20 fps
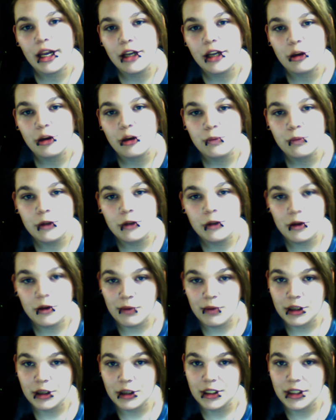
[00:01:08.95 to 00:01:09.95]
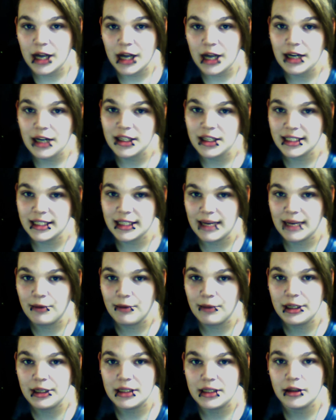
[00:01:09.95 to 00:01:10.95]
a new toothbrush is kind of the same
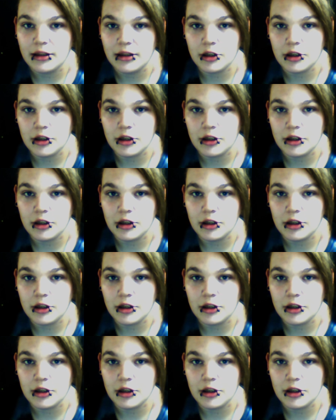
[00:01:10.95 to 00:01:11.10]
reason.